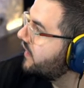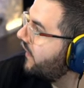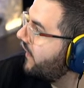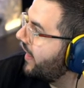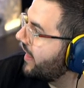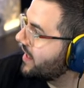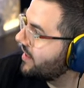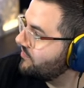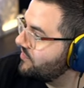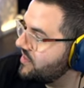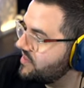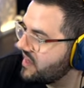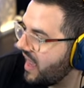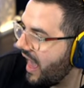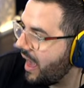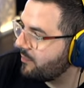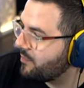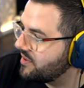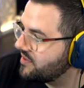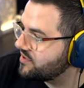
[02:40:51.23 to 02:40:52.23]
Like, if this
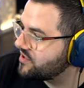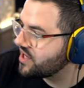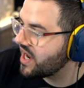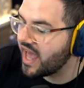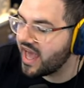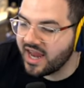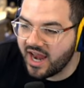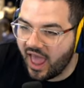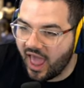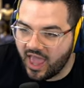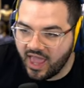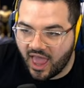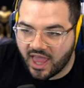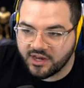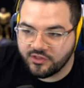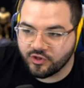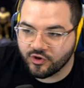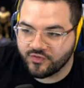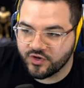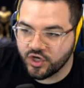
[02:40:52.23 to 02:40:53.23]
happens, chat, I, I
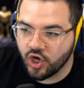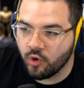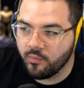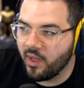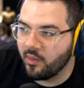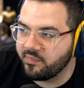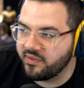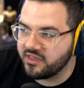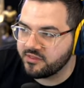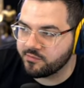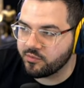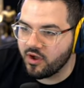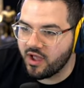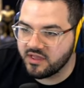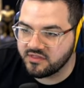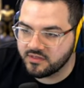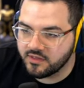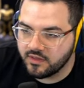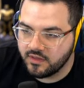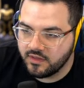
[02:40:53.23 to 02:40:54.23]
deserve a Nobel Peace Prize.